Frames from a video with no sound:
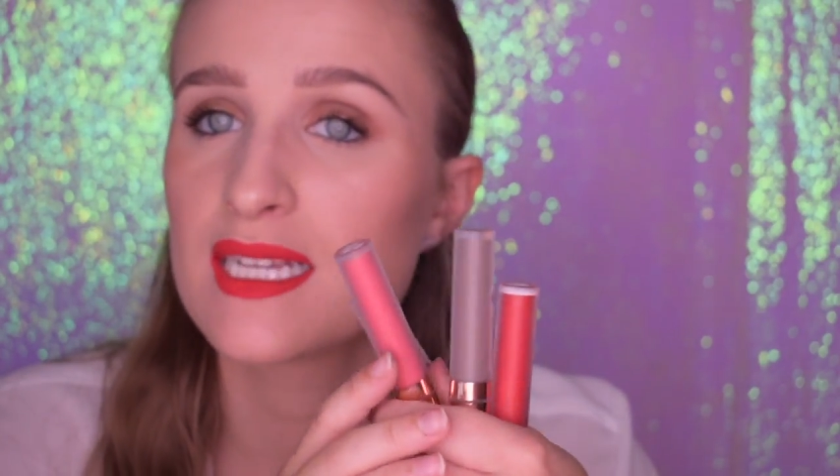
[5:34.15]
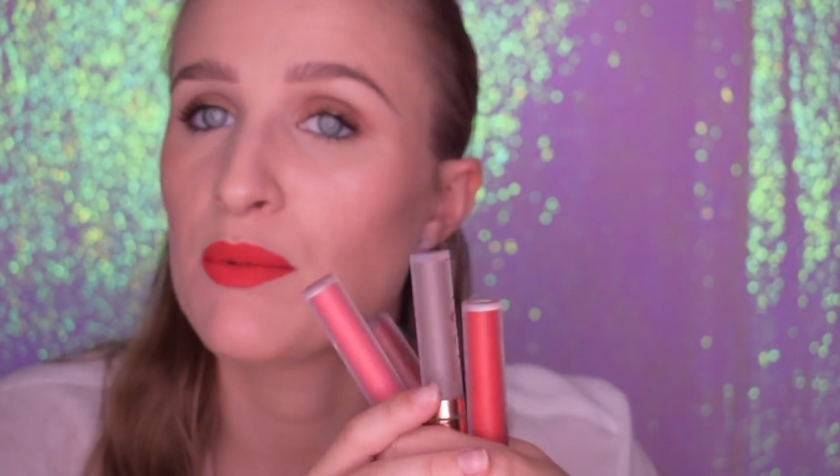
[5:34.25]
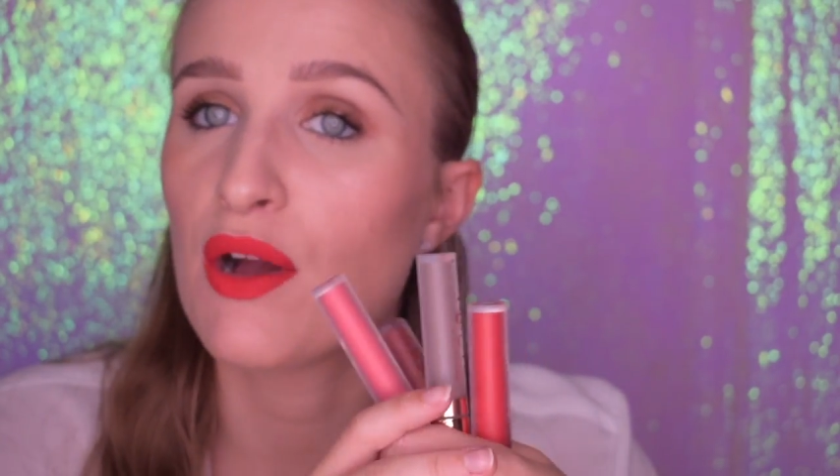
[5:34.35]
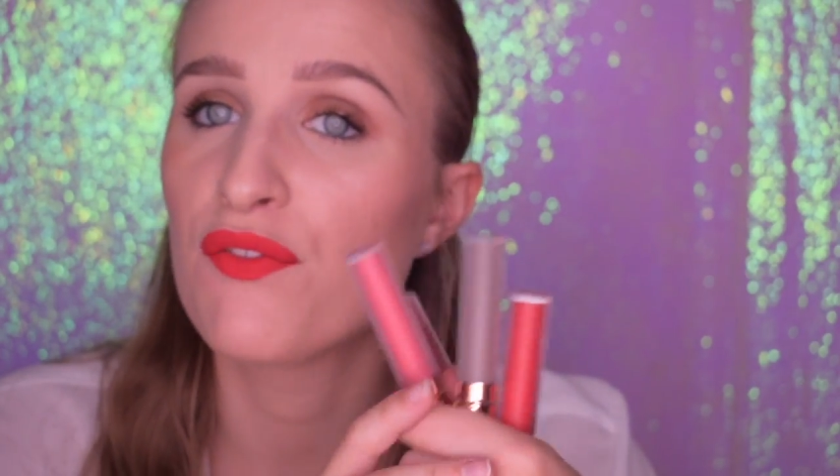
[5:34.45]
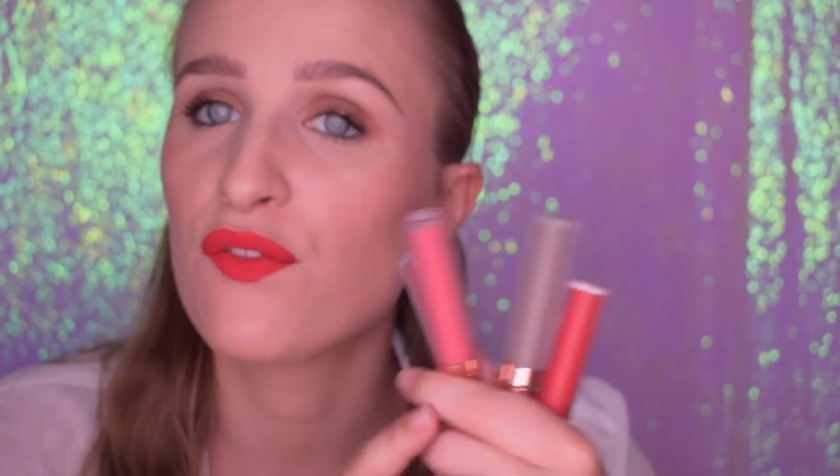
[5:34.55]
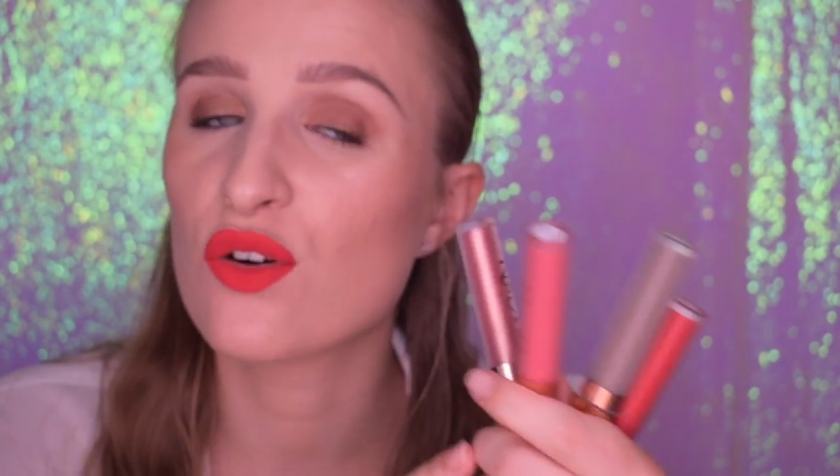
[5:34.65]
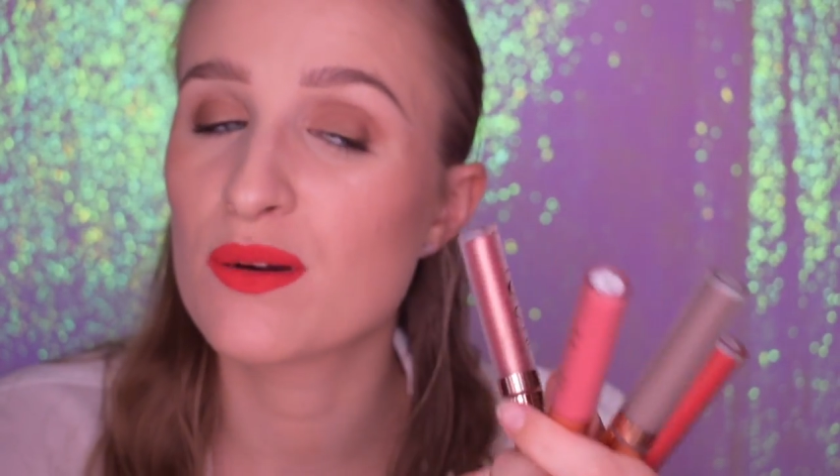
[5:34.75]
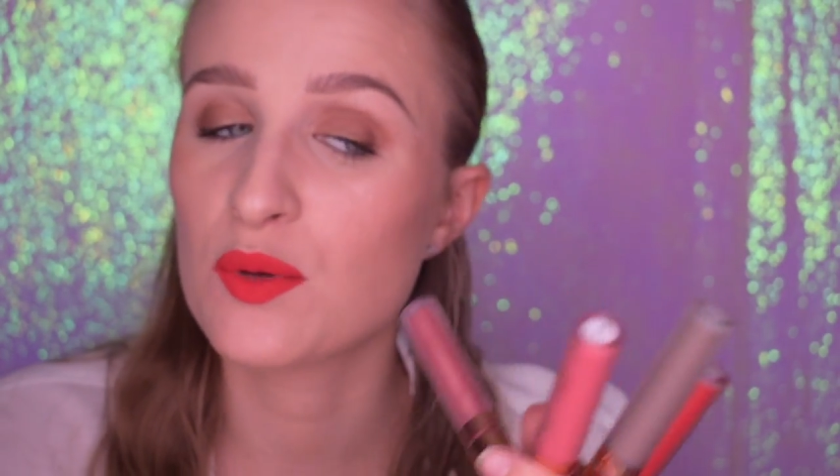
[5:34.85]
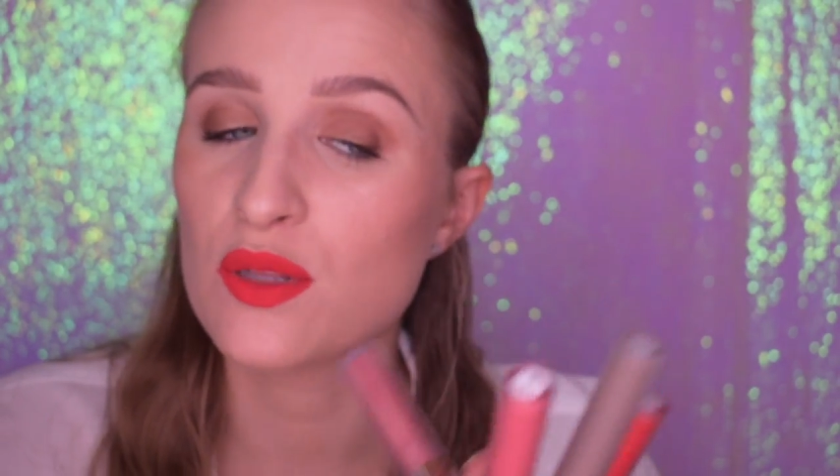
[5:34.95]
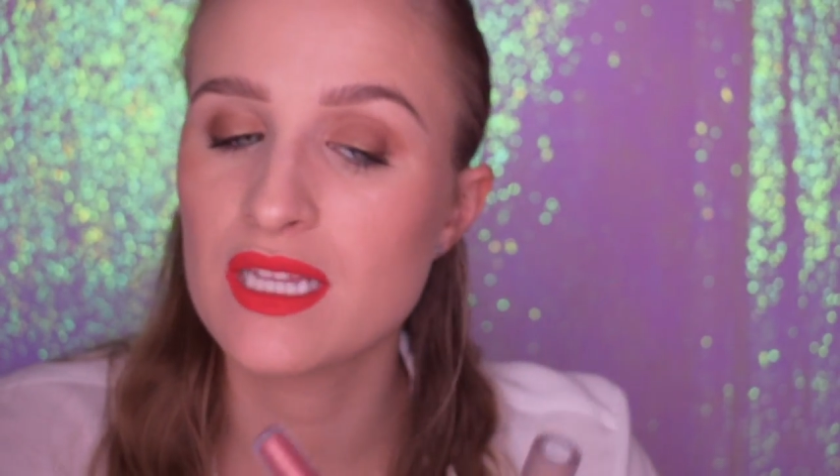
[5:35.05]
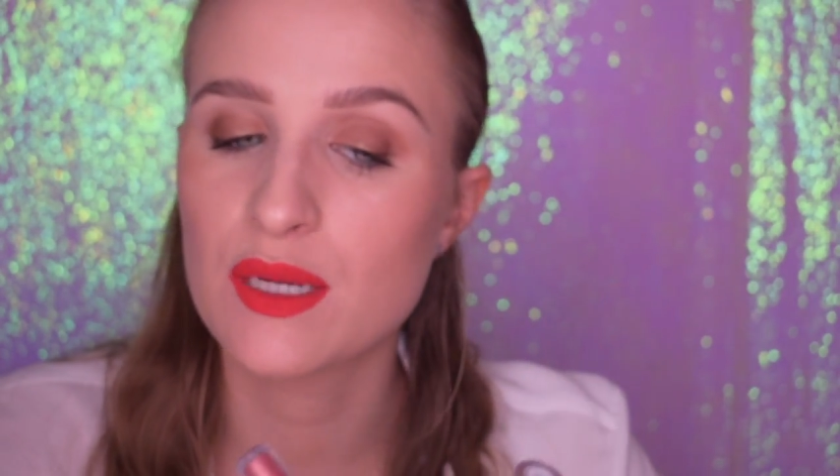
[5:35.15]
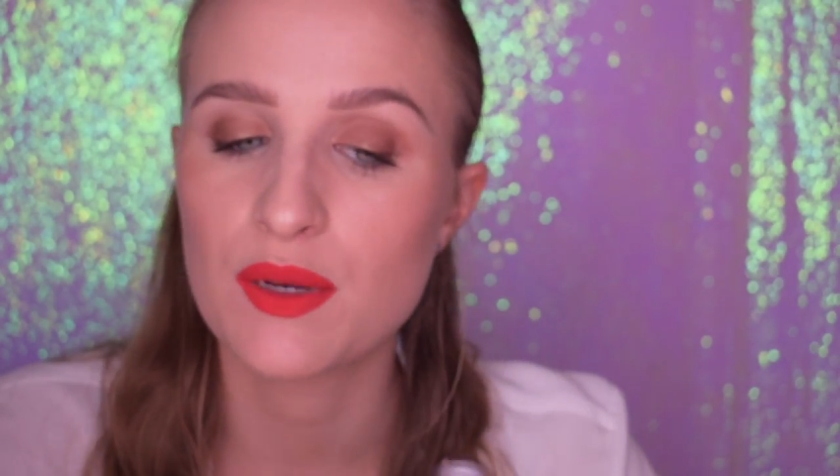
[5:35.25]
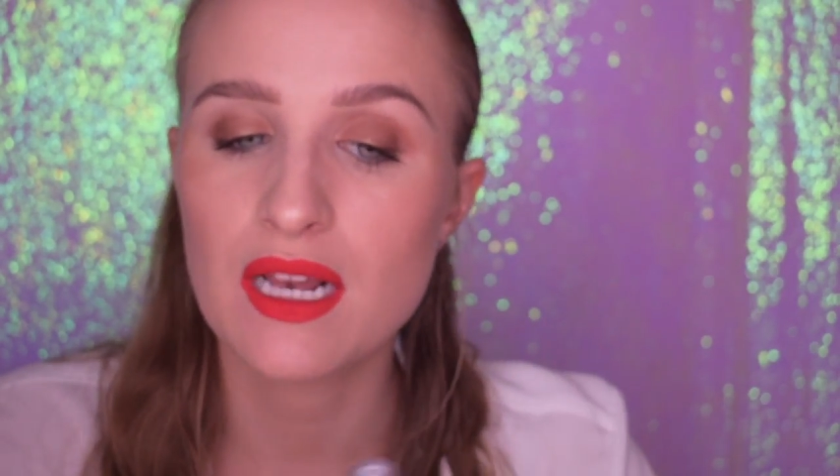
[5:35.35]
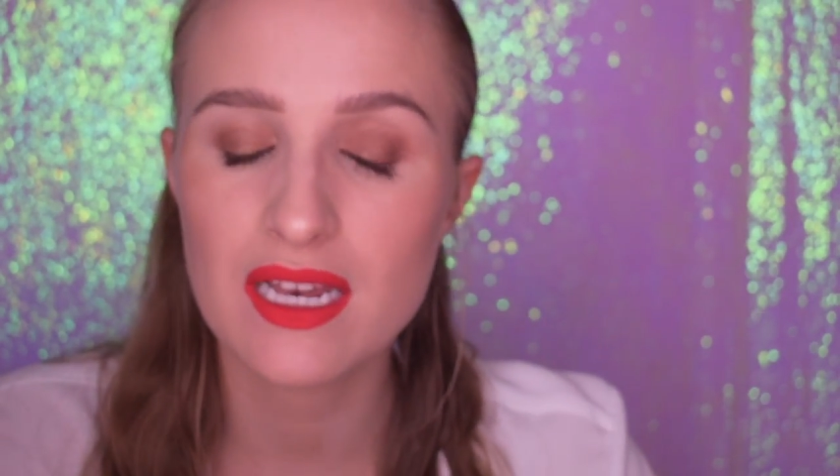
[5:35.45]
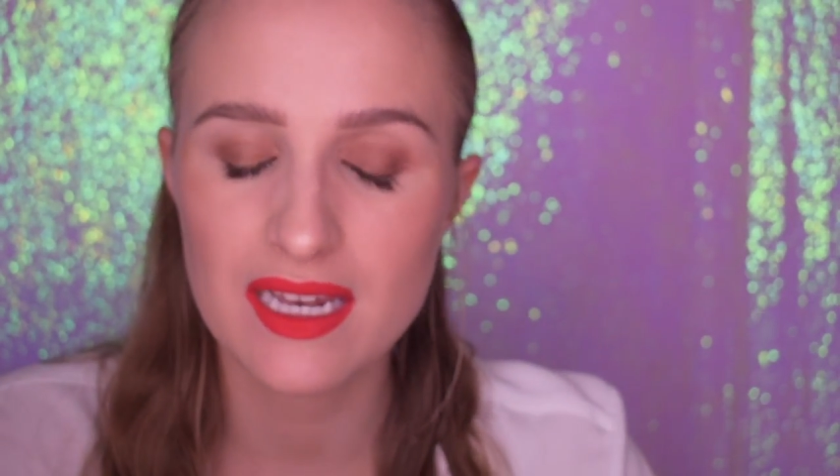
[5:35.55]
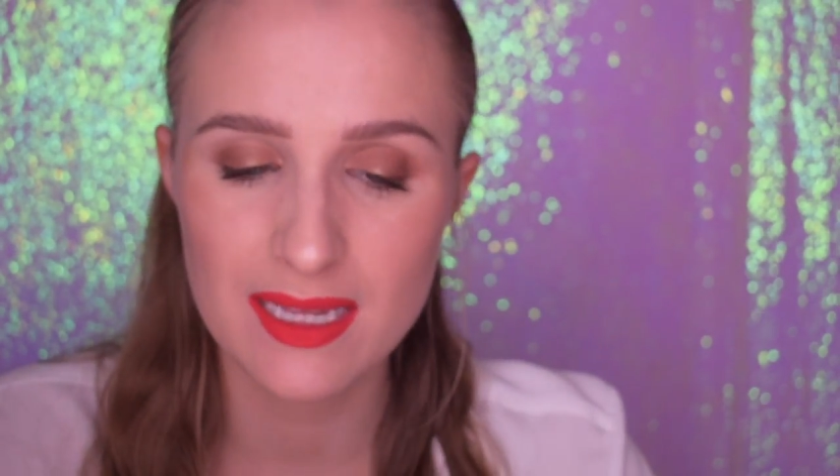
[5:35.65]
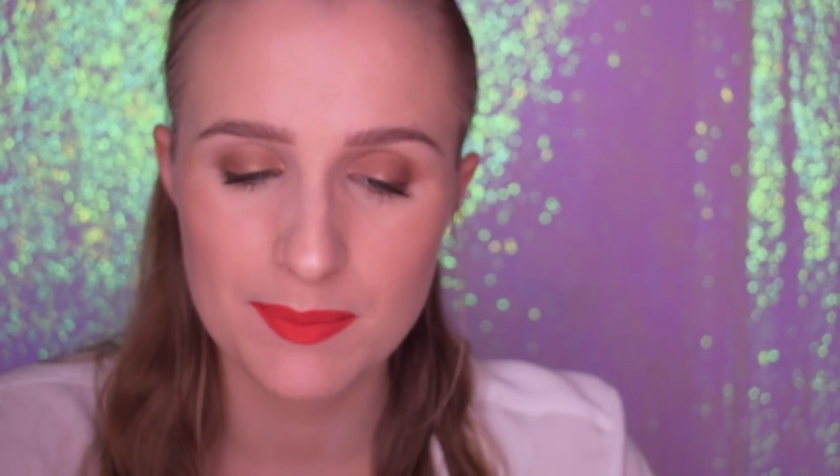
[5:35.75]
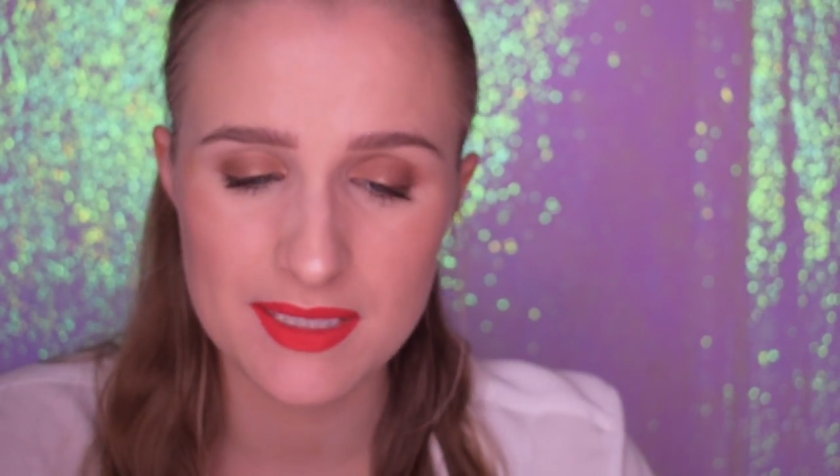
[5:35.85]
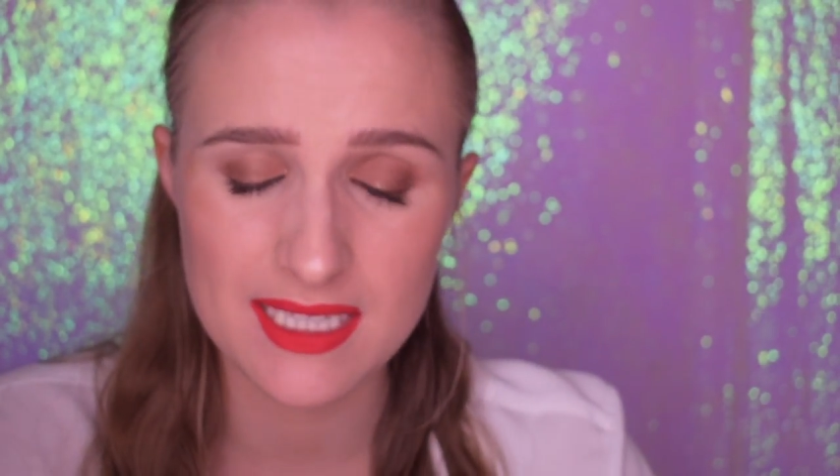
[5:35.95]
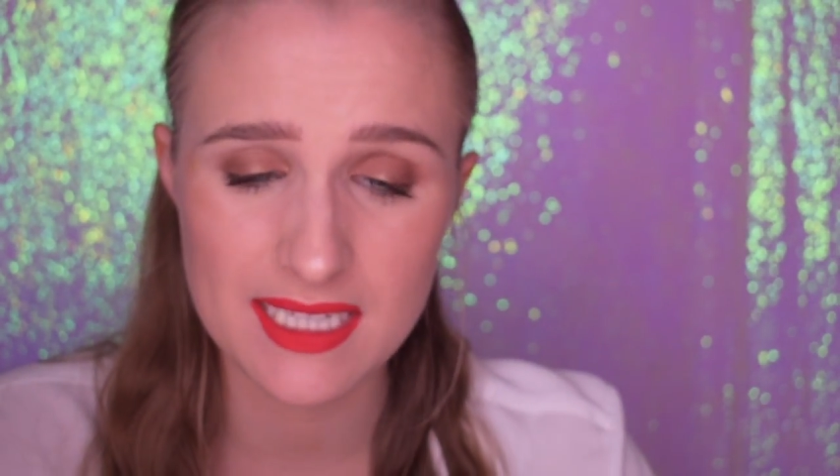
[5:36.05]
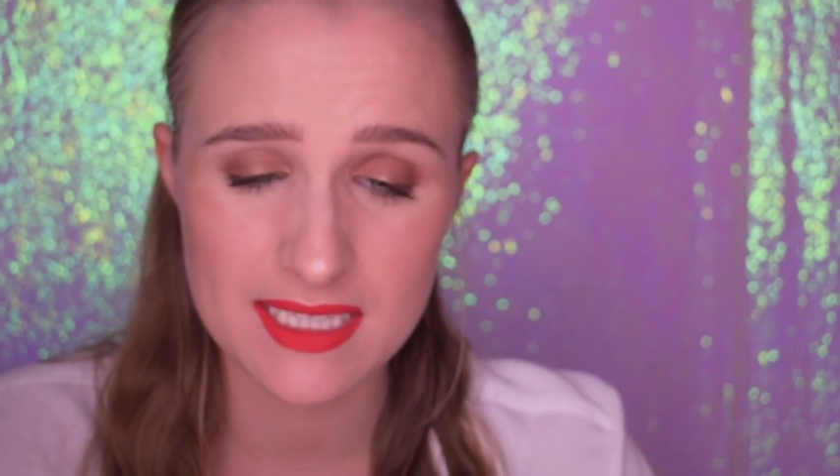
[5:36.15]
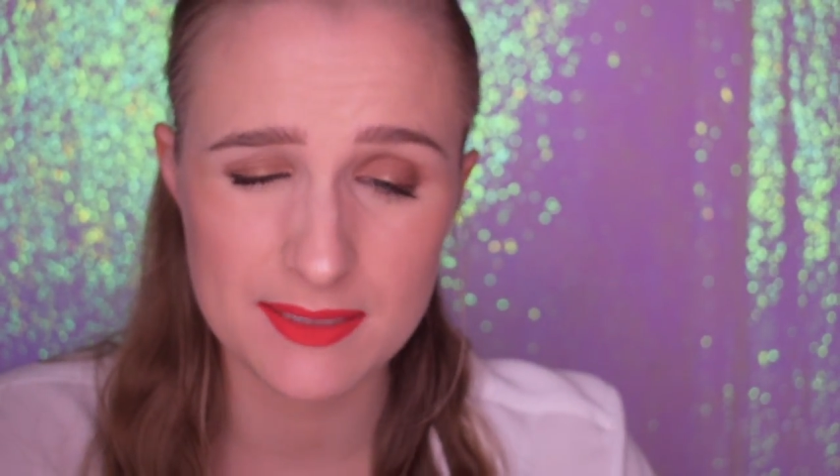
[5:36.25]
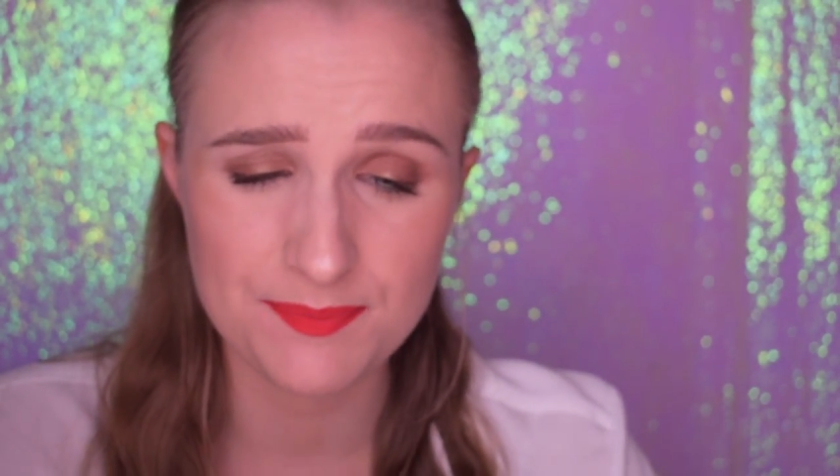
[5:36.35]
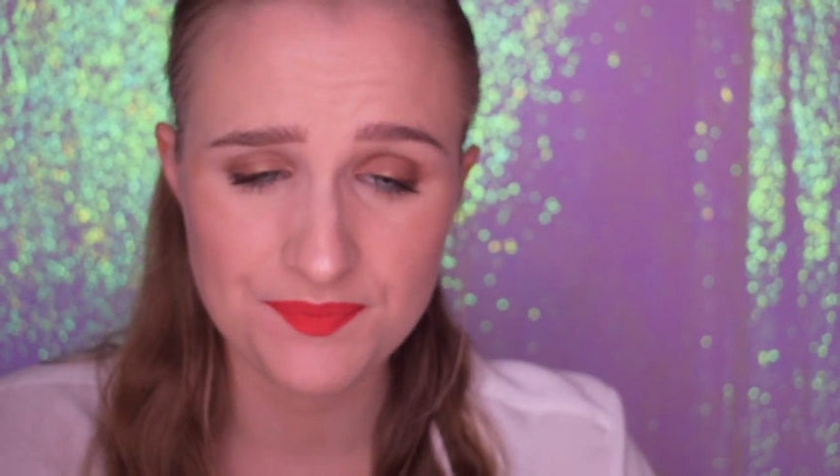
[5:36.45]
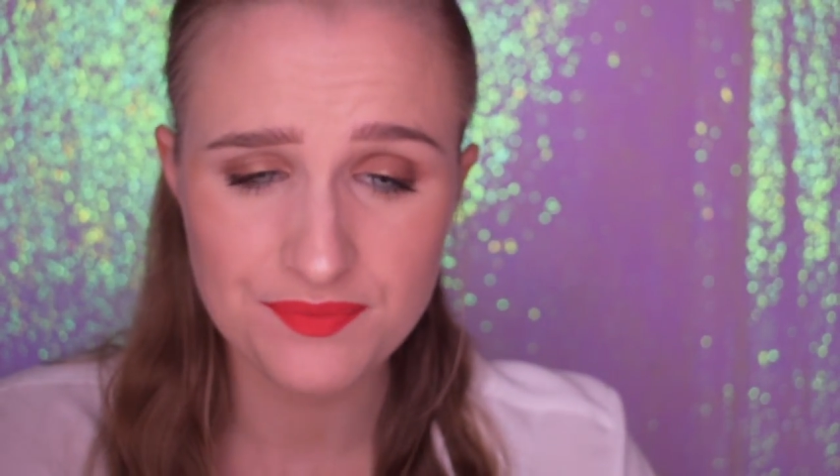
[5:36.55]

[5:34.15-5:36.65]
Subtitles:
some affordable liquid lipsticks.